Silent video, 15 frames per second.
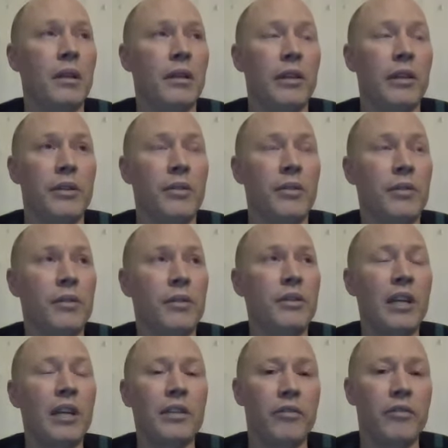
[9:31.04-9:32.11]
you know,
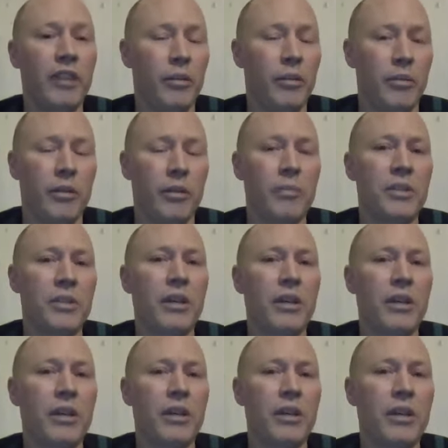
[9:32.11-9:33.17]
start developing
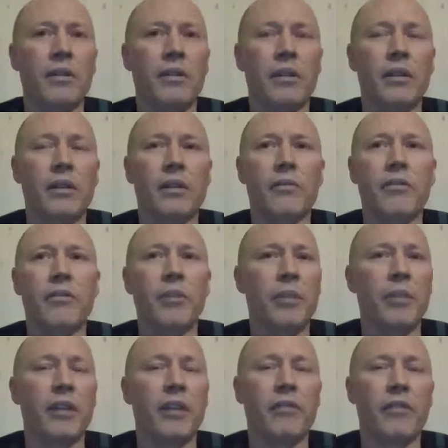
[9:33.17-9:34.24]
themselves um, for the
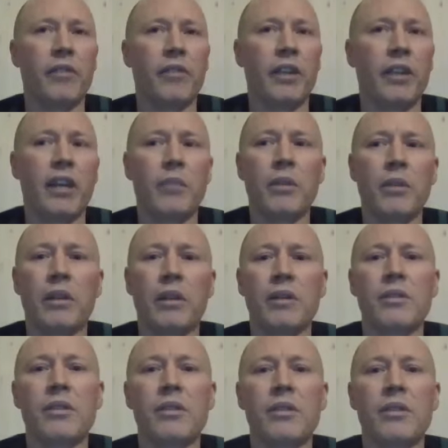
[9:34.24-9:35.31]
benefit of the game here.
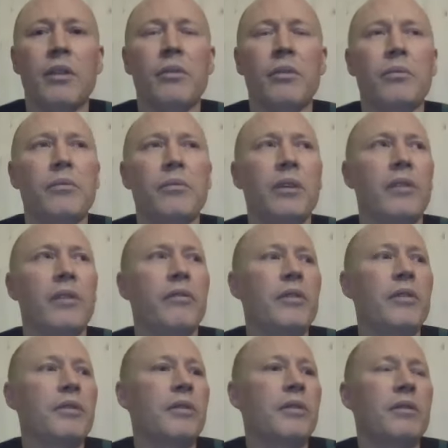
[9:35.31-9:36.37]
So, you know, for
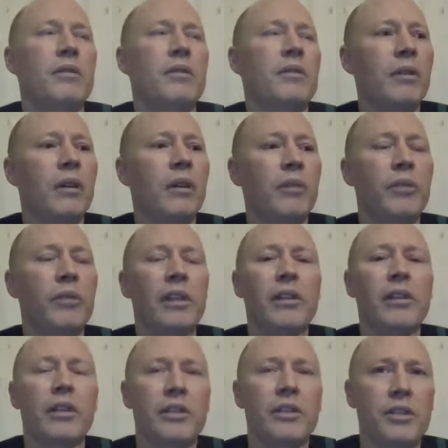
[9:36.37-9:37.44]
instance, I'd really
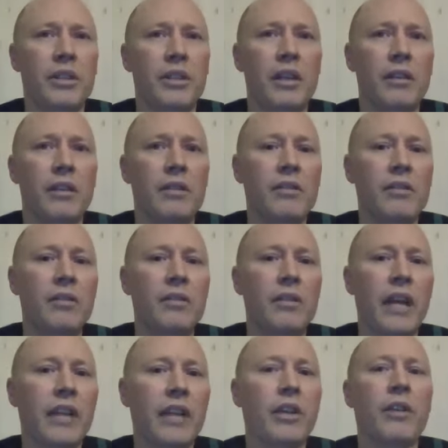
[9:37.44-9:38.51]
like to see
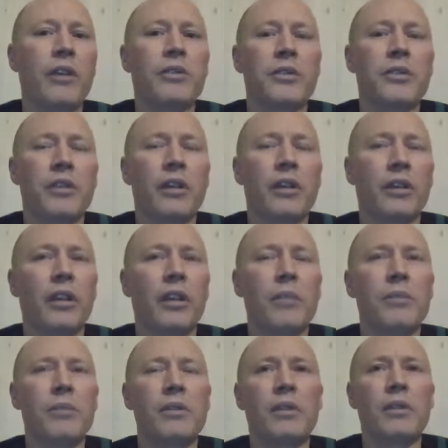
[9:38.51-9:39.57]
head coaches at the
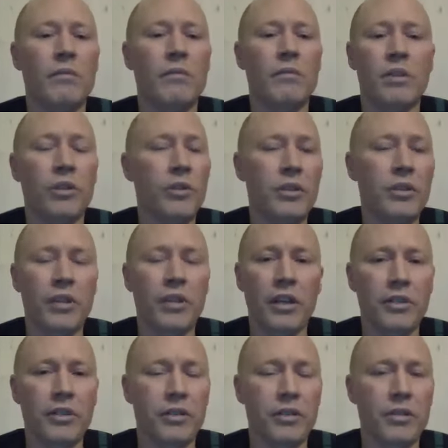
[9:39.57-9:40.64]
clubs, junior
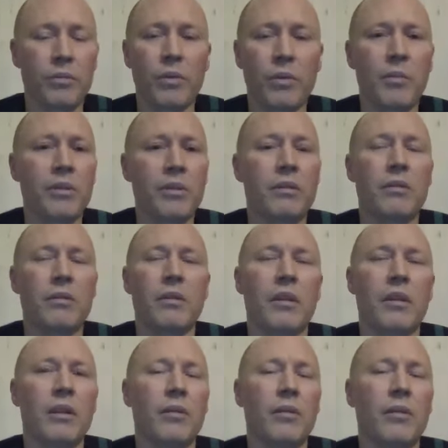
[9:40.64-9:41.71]
sections, women's
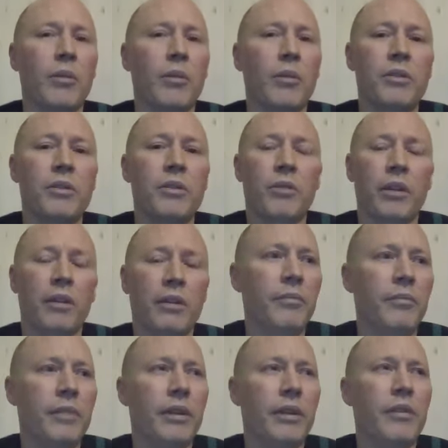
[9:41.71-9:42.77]
uh, women's cricket,
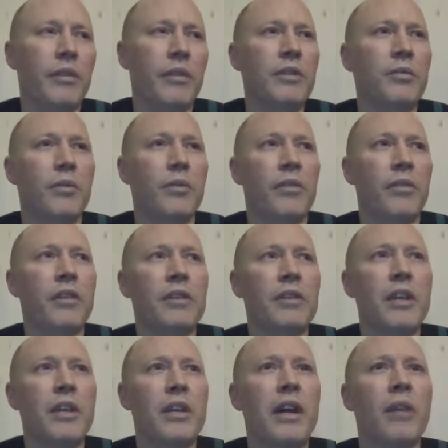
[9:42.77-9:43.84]
you know, those sort of
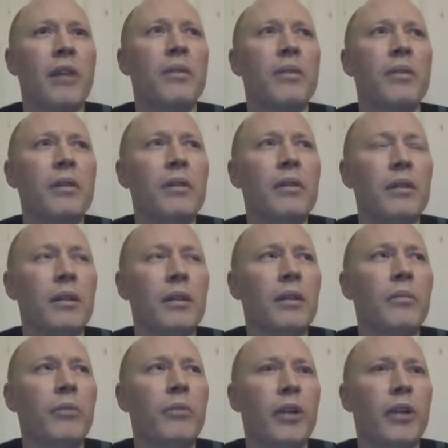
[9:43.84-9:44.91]
things. Now
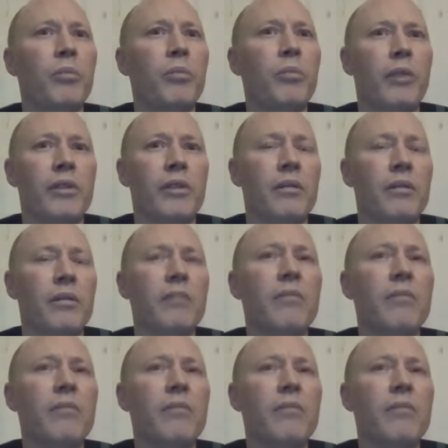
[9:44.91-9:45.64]
um, we're at the point that